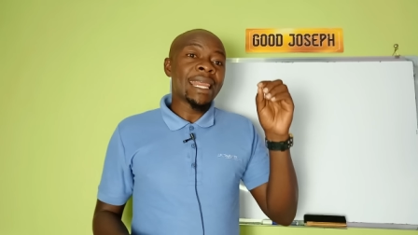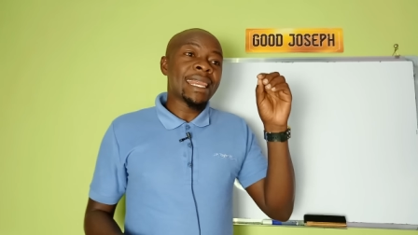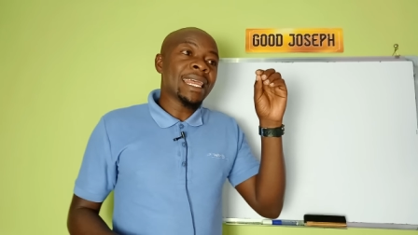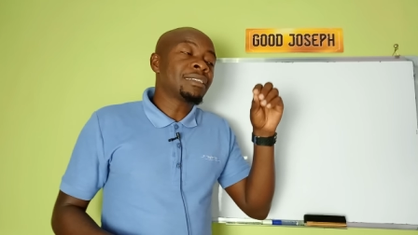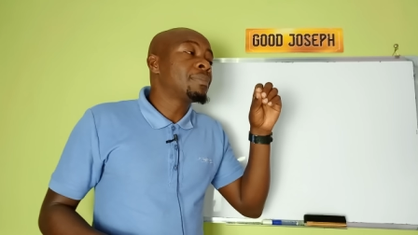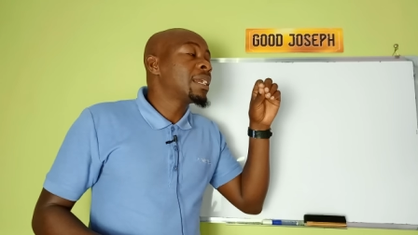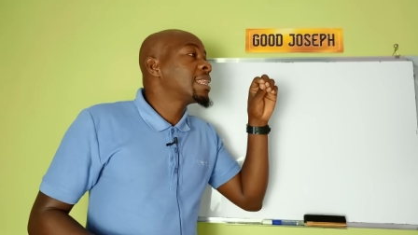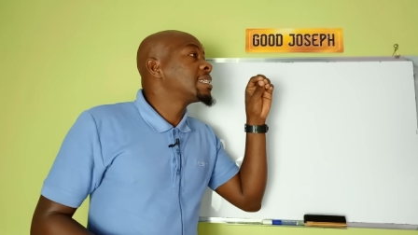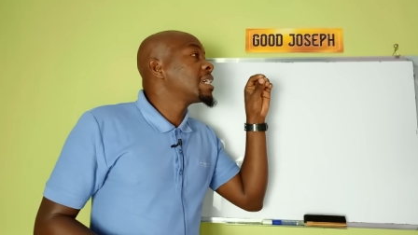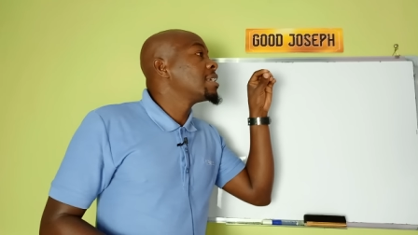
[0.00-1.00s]
That money
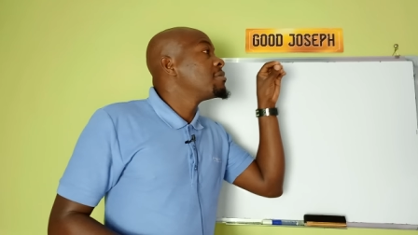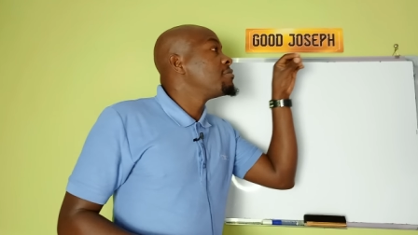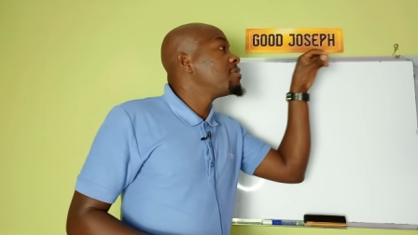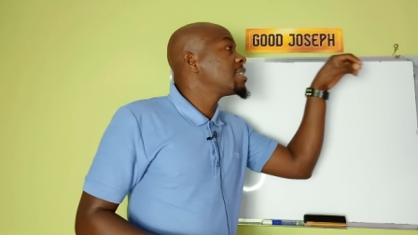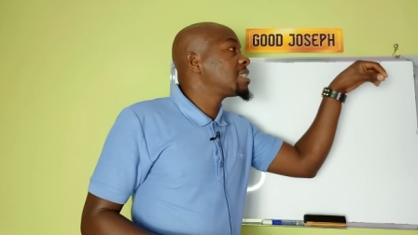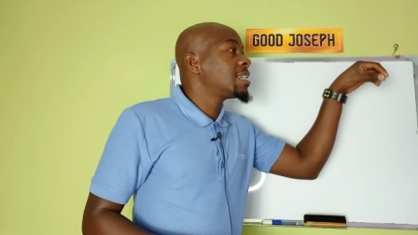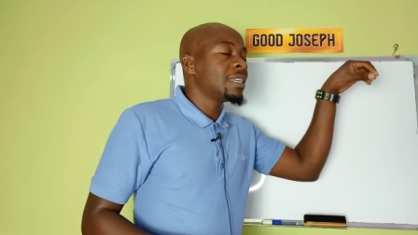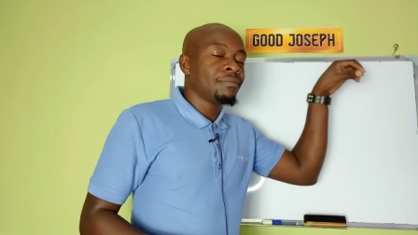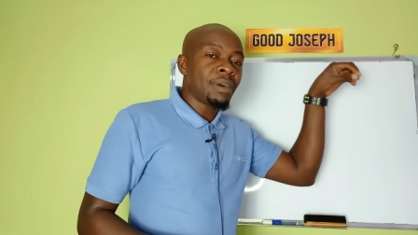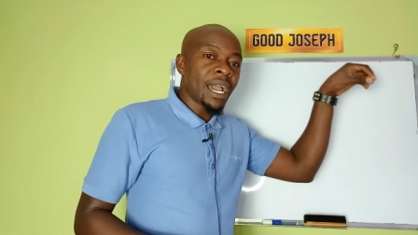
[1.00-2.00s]
that I invested
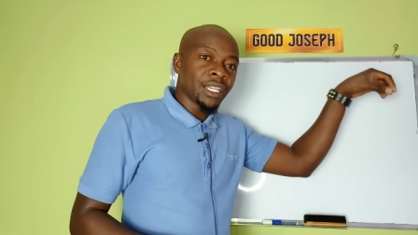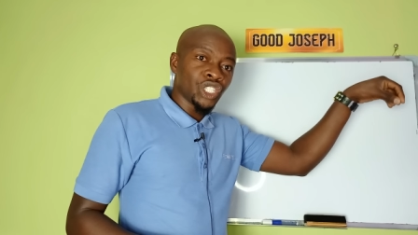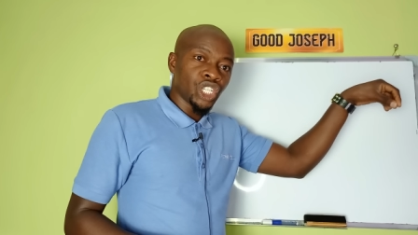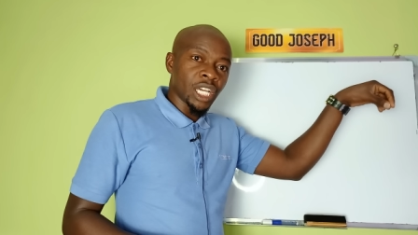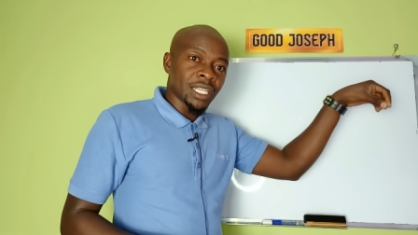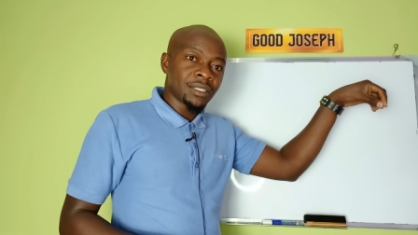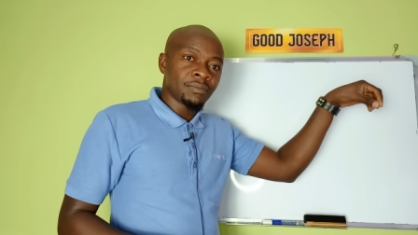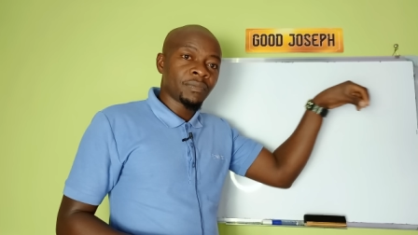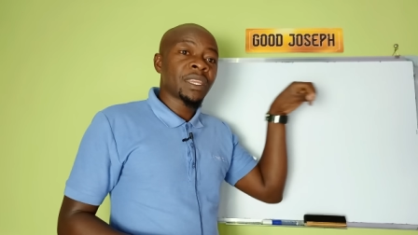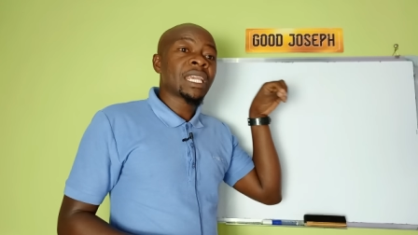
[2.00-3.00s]
in buying shares,
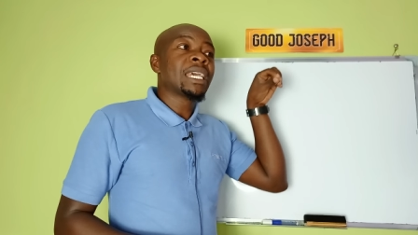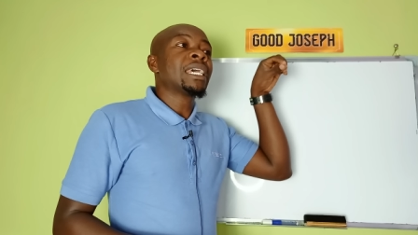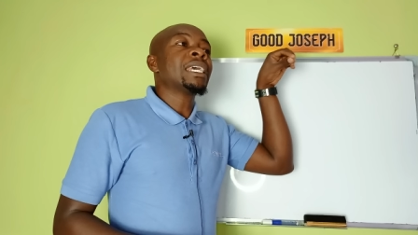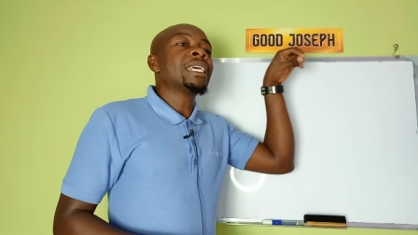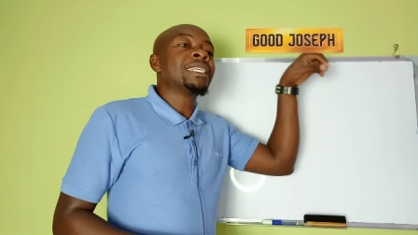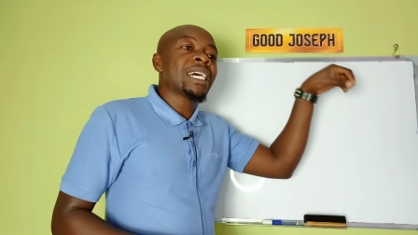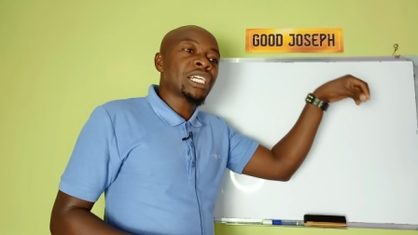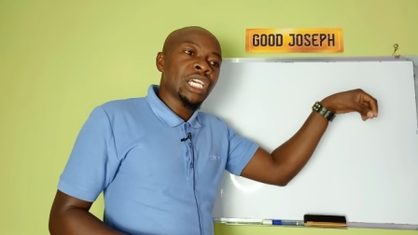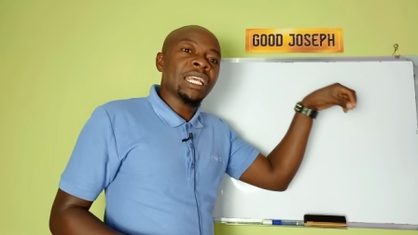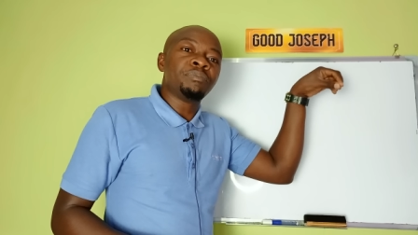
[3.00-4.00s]
it is
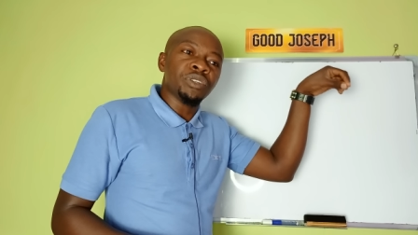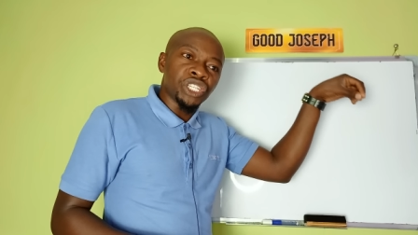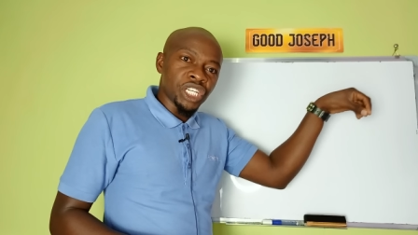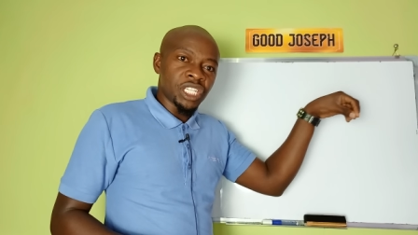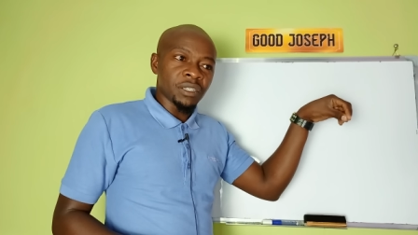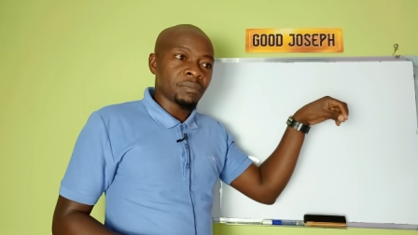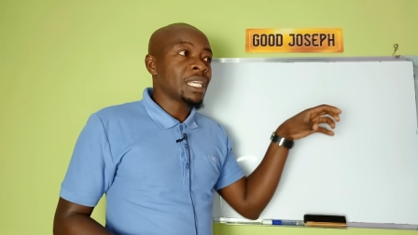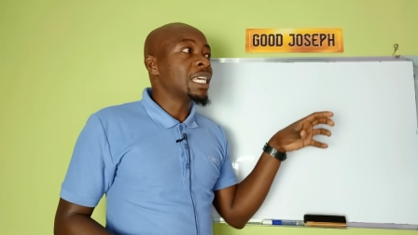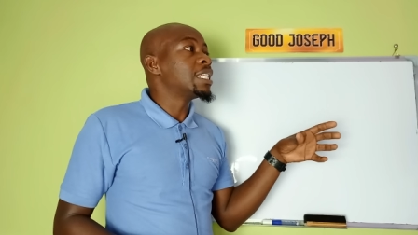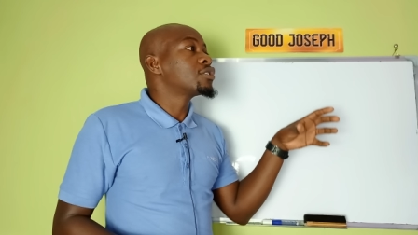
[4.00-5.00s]
actually appreciating.
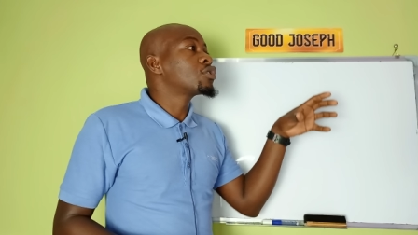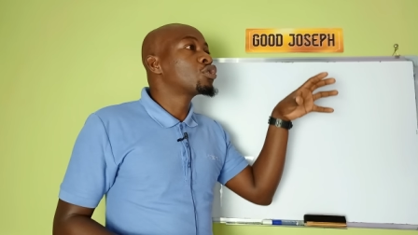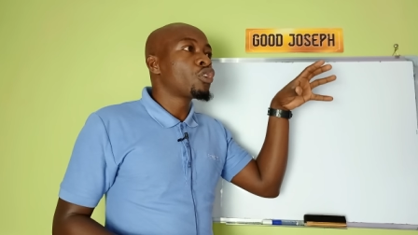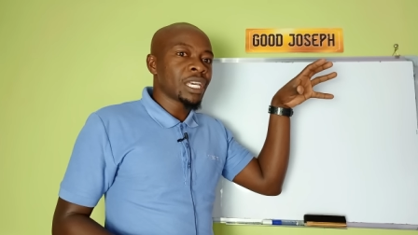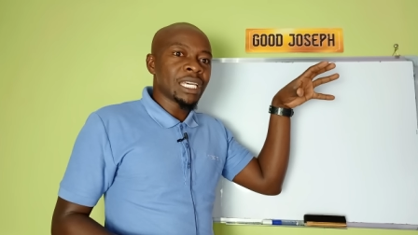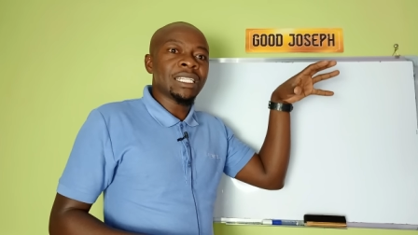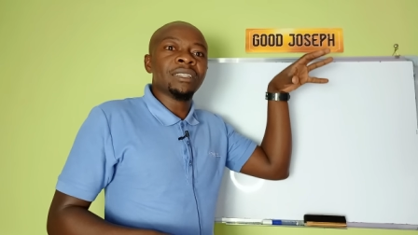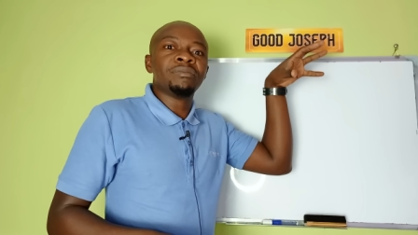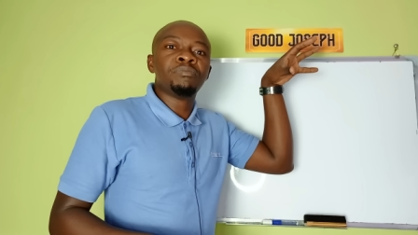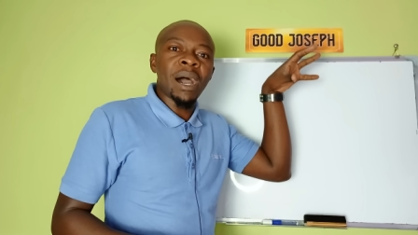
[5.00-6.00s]
It is growing, it
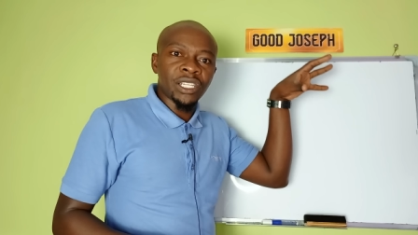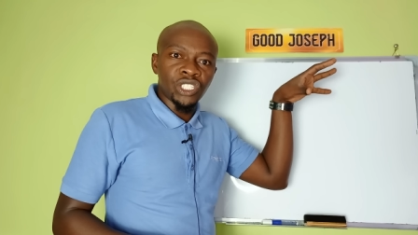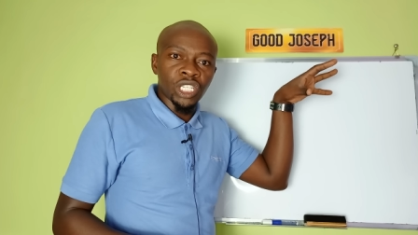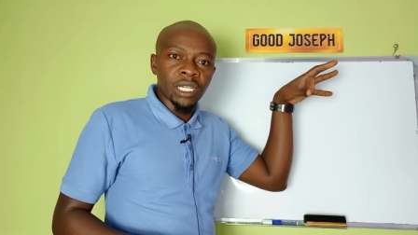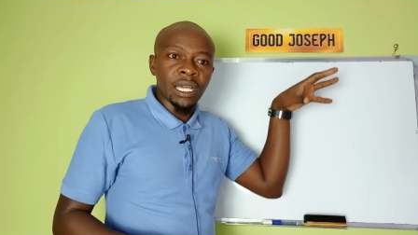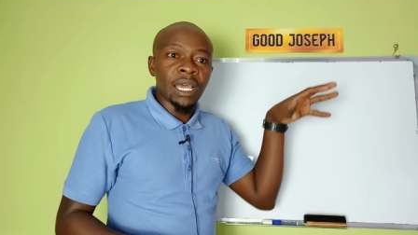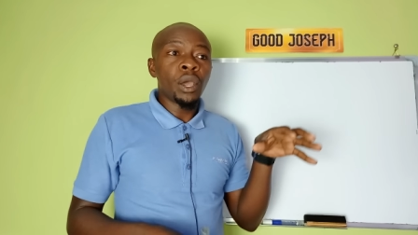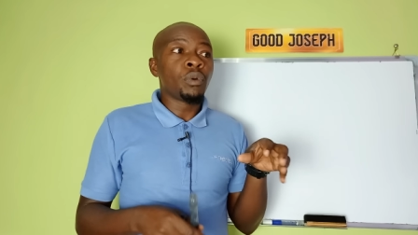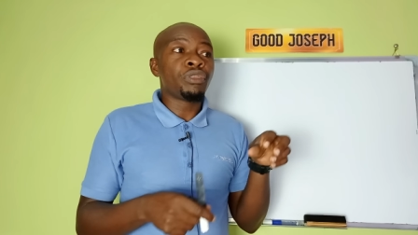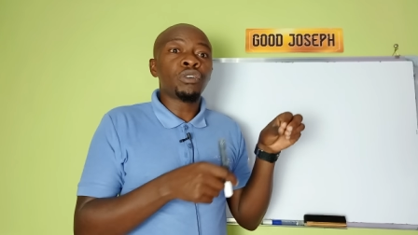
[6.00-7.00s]
is budging
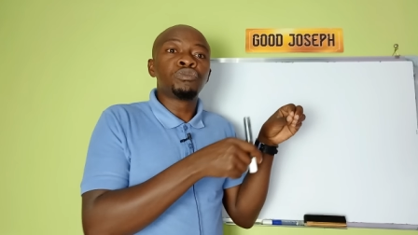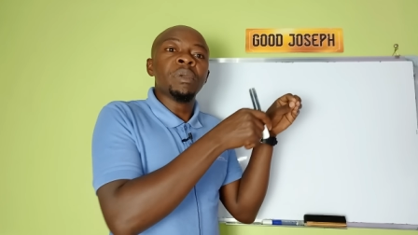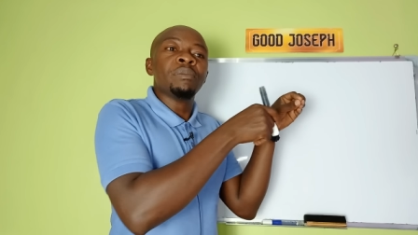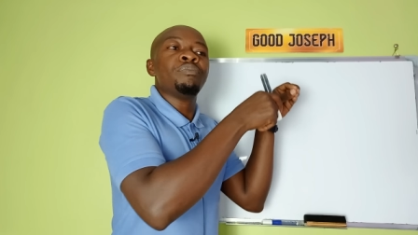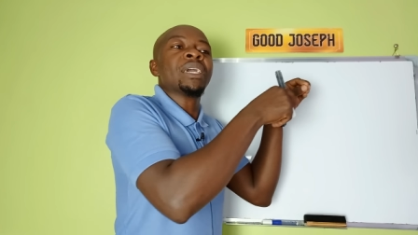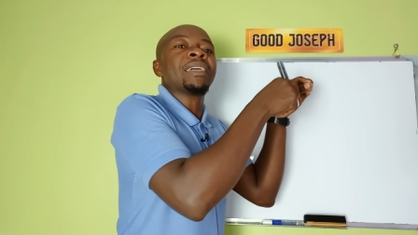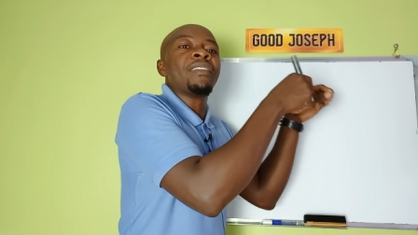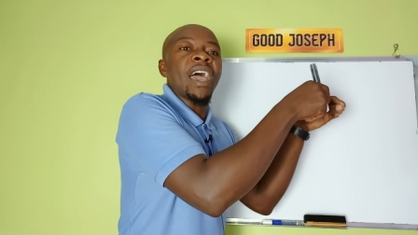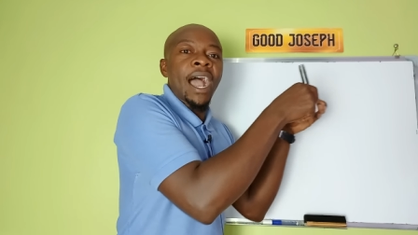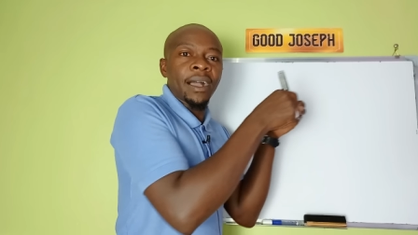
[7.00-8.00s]
without me being
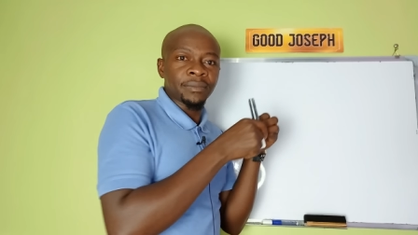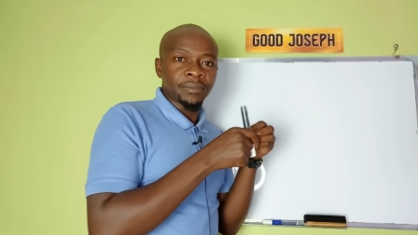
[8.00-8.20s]
there.